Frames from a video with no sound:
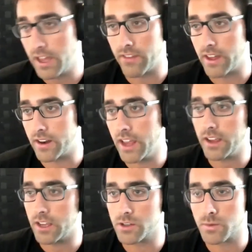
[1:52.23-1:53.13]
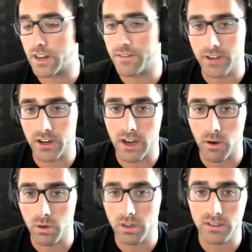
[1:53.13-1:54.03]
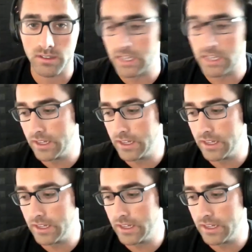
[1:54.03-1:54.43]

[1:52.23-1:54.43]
And then, hey, here's what I figured out works.